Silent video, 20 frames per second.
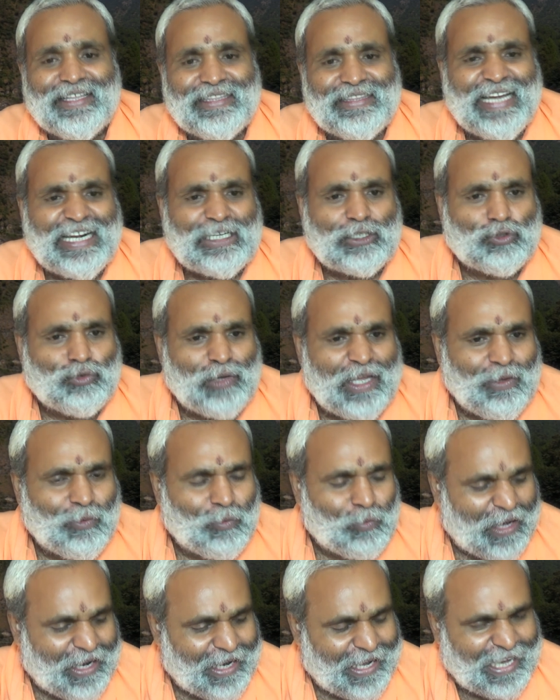That's why
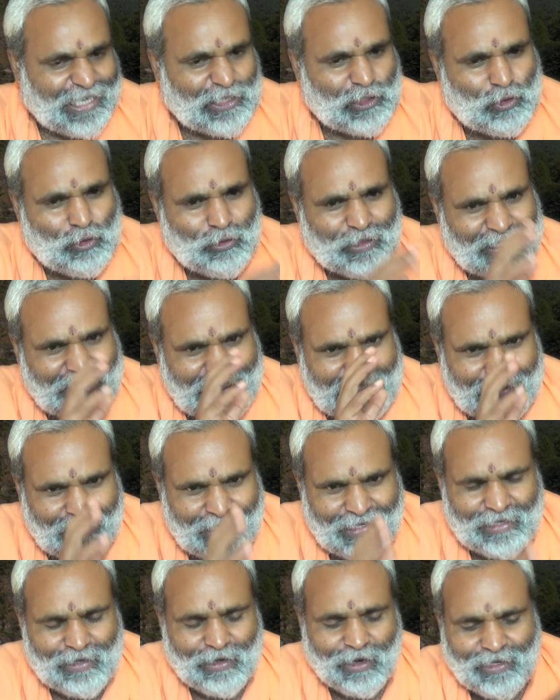one has to
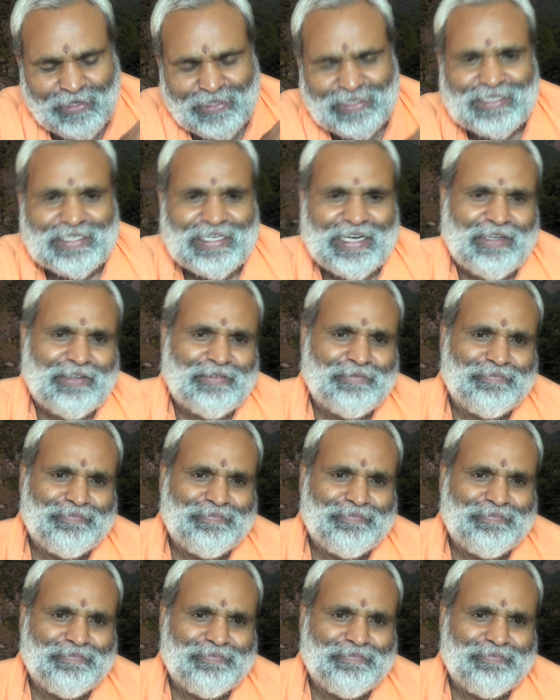clearly understand